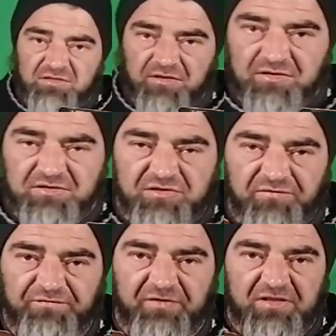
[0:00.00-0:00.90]
So these
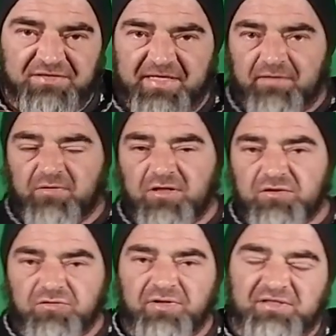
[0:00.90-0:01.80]
two figures that I'm going
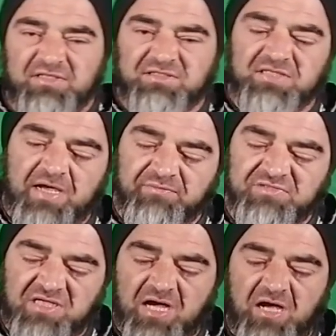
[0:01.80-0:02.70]
to do at the same
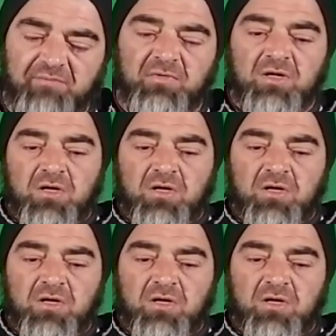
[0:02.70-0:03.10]
time